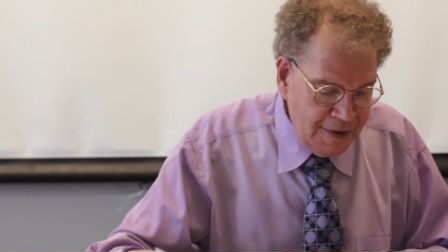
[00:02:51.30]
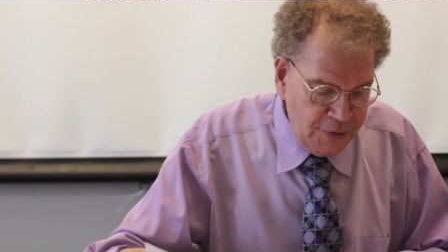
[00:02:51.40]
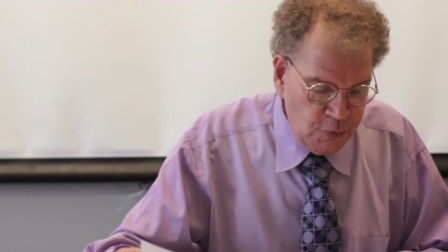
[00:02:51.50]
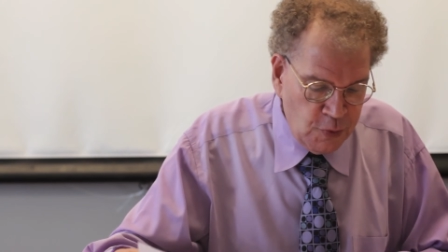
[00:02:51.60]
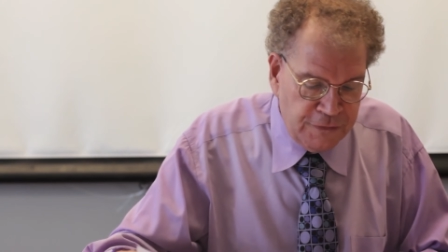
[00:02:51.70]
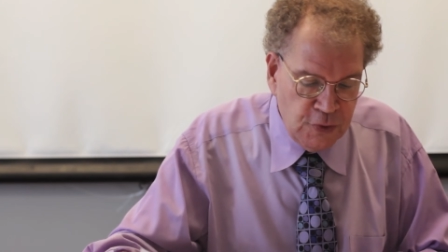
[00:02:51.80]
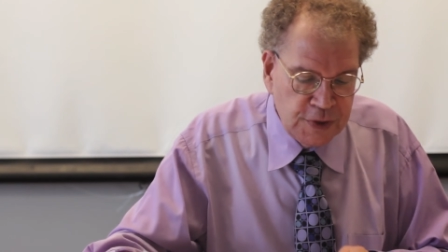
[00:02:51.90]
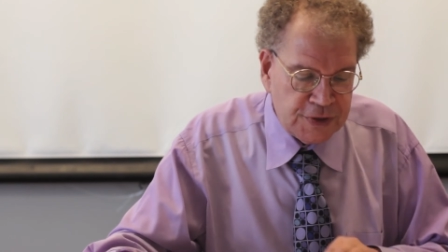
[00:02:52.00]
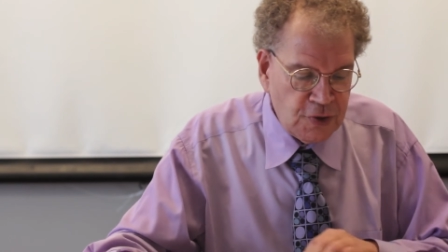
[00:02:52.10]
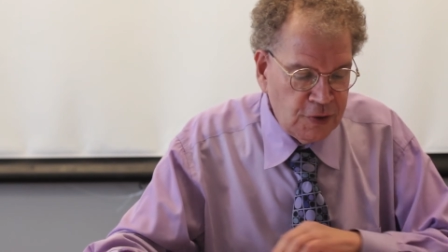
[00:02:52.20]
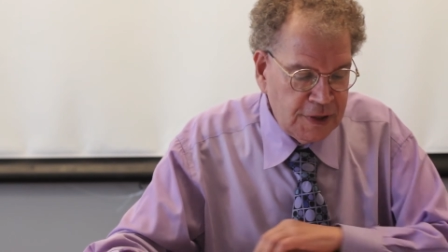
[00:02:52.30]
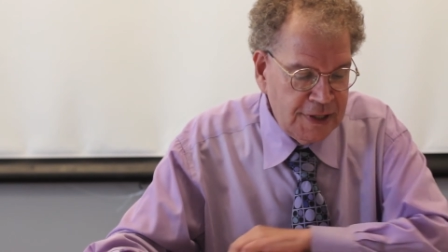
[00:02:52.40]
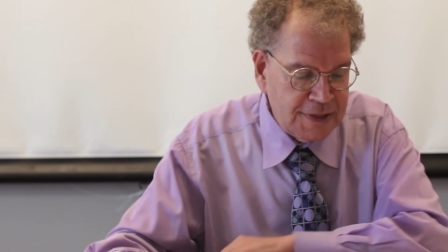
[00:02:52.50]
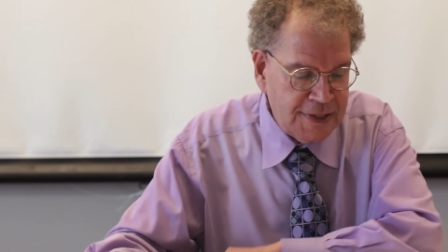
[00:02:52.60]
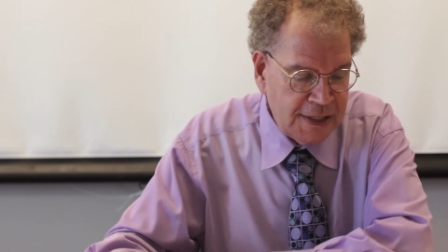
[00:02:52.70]
The reviewer certainly
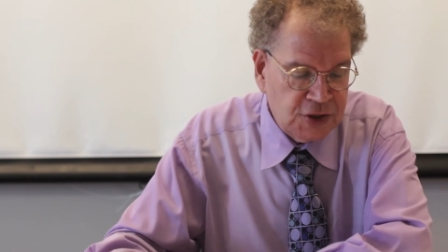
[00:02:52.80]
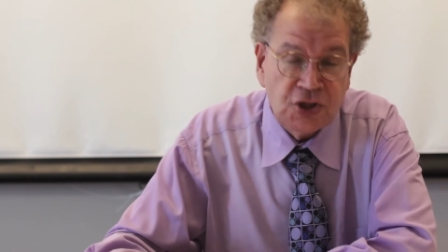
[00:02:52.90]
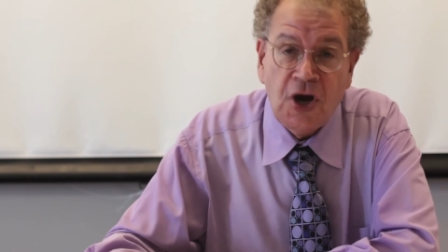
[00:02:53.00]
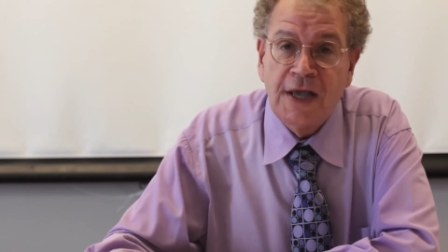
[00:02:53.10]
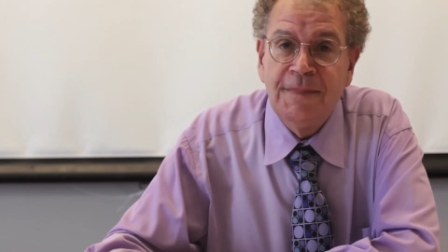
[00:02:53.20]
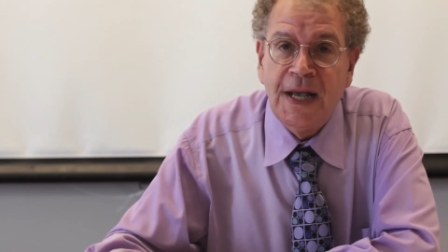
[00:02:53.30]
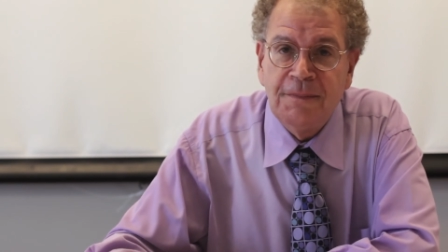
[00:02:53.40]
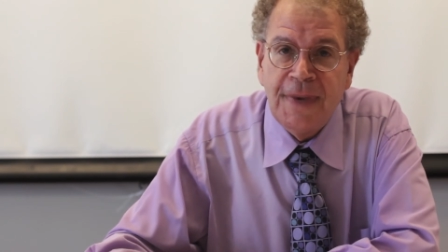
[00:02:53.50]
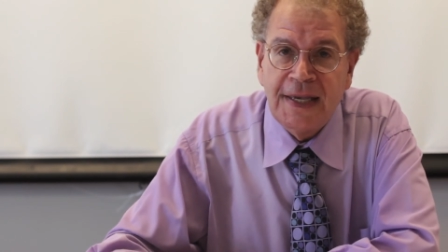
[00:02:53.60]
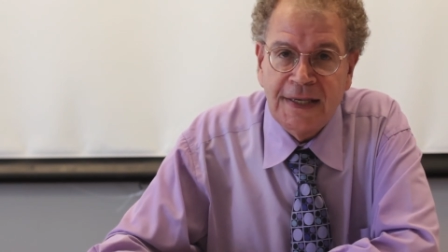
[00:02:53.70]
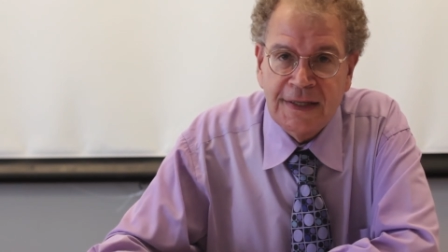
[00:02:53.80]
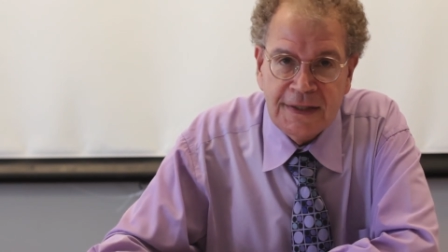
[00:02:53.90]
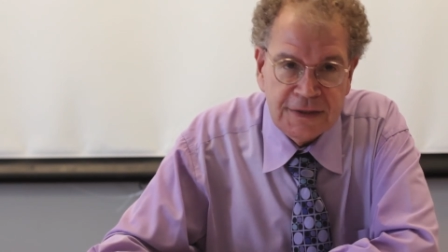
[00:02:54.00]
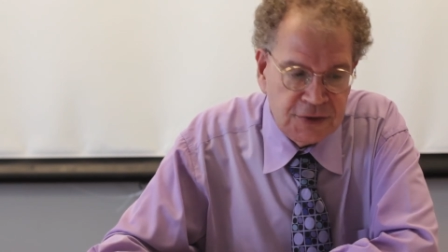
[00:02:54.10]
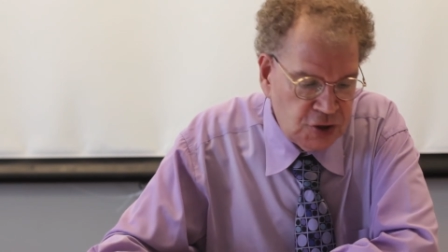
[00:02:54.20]
is not shy about making
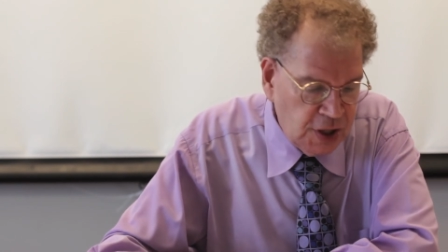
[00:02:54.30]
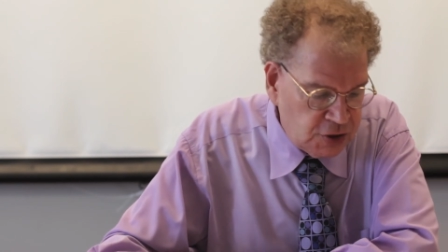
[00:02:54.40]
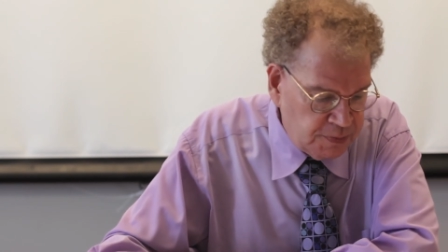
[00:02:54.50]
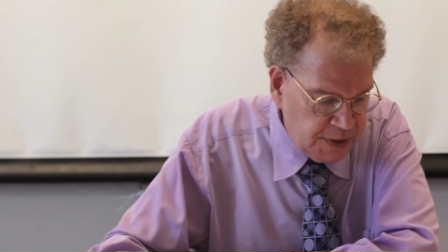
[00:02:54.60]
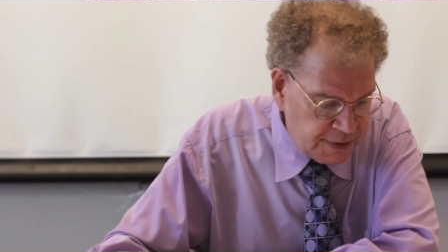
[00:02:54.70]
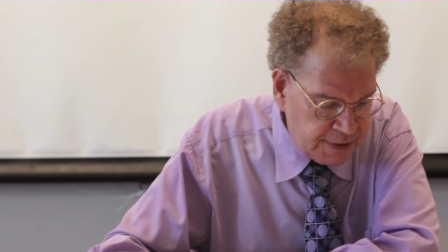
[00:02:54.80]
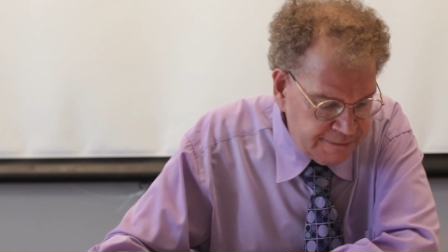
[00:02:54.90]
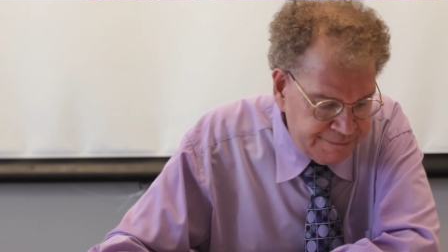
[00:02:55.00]
his judgment.